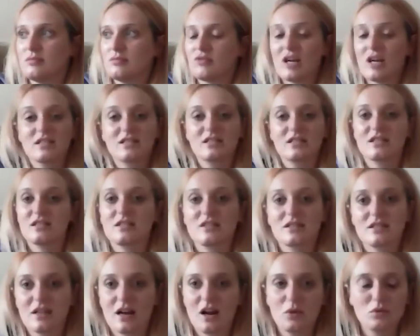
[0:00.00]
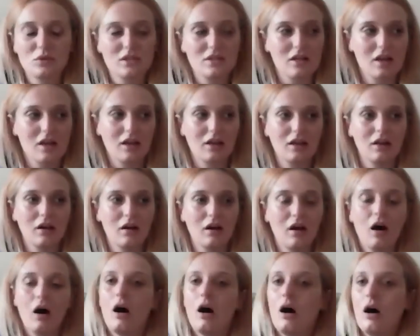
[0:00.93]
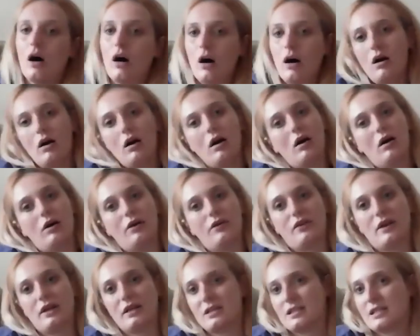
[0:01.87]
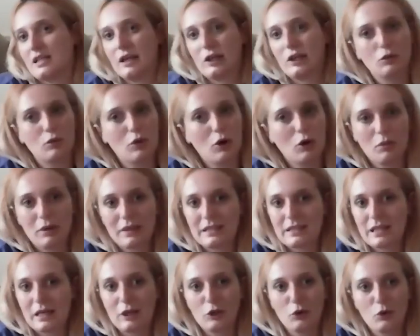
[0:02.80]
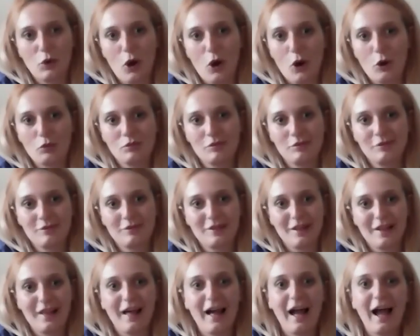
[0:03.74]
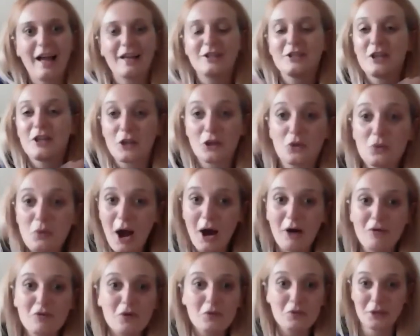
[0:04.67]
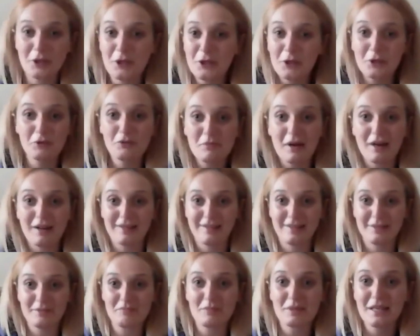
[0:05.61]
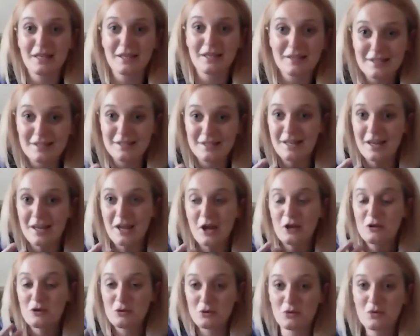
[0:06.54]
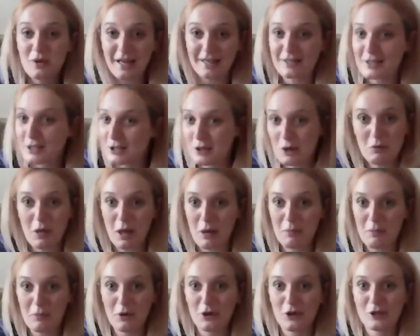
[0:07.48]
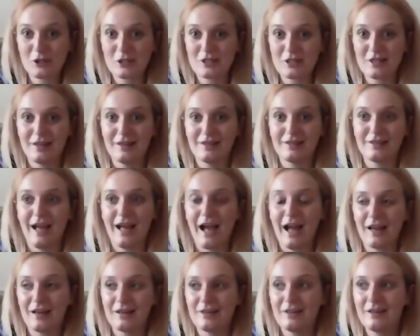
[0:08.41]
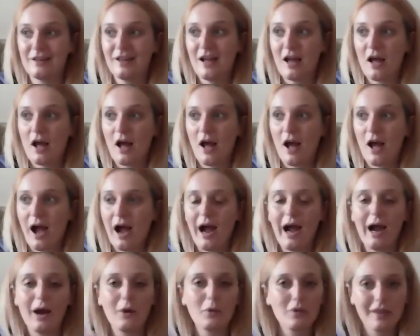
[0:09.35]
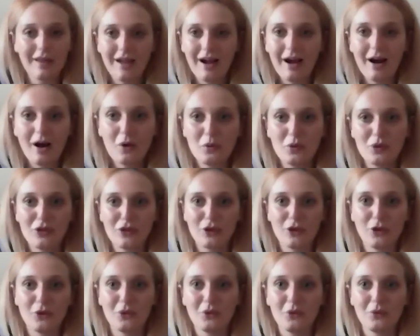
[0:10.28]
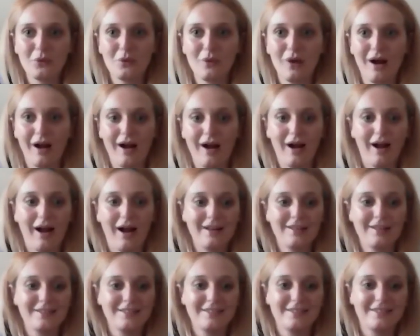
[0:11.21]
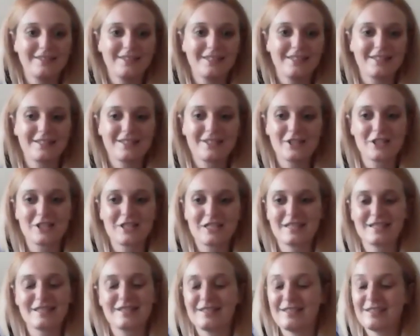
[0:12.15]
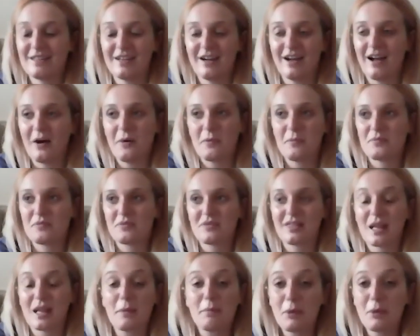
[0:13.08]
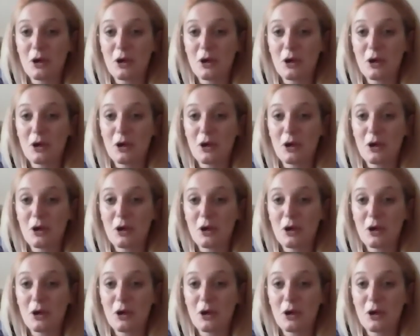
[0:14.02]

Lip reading: residents that I would say, oh, if I could take you home, I'd take you home. And you are only human, because you get to know that person and how they are with you, and just their